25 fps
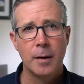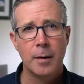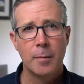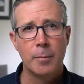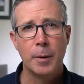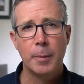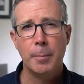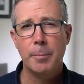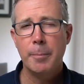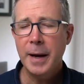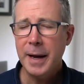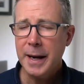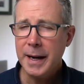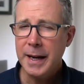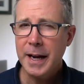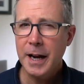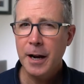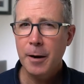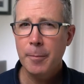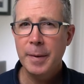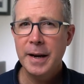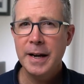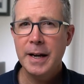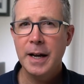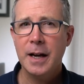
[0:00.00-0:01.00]
But
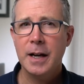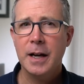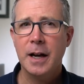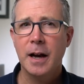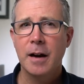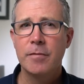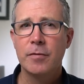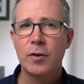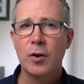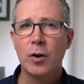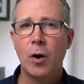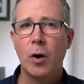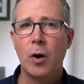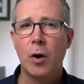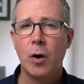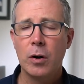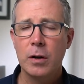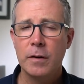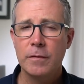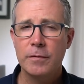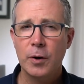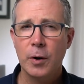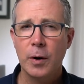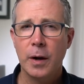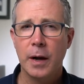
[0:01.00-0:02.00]
Medicare may not cover all
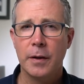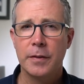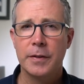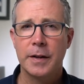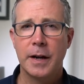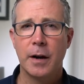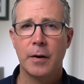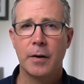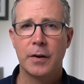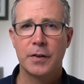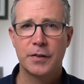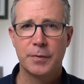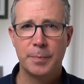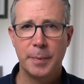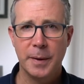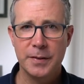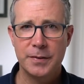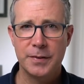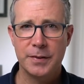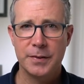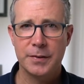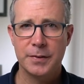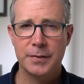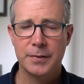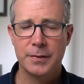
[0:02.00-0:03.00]
of your healthcare
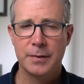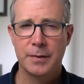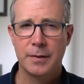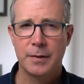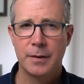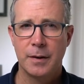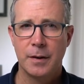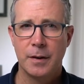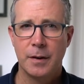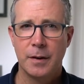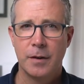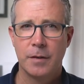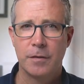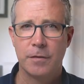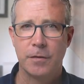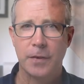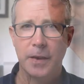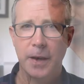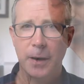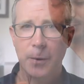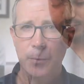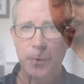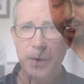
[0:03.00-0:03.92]
expenses. For that